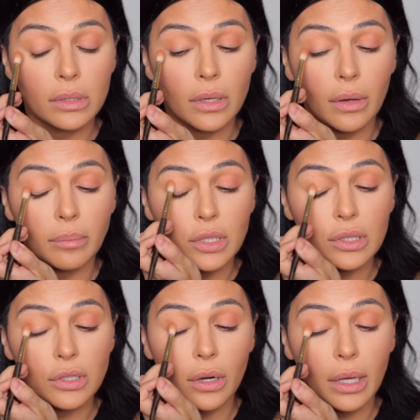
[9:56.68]
So I'm
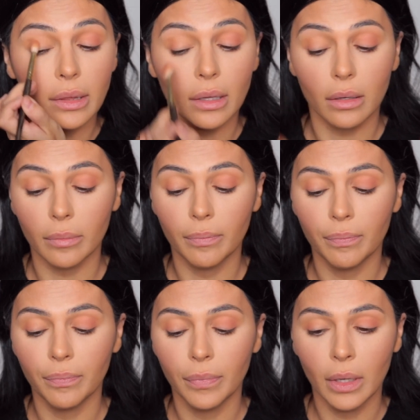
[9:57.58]
just starting at the
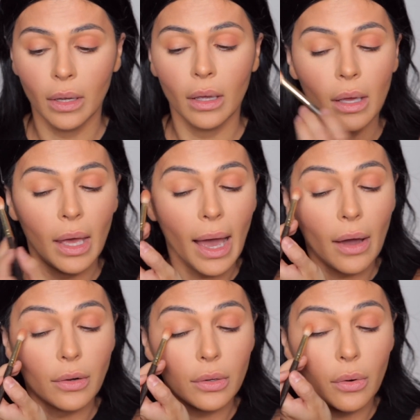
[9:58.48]

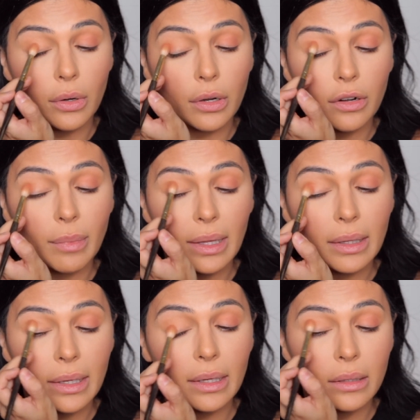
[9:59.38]
outer corner of my
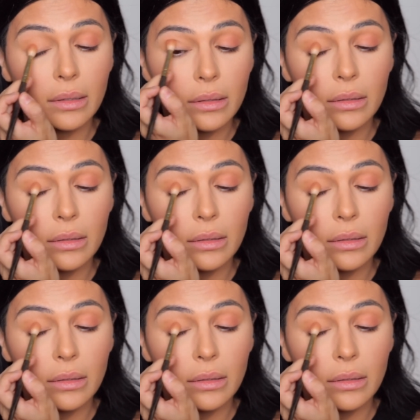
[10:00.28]
lid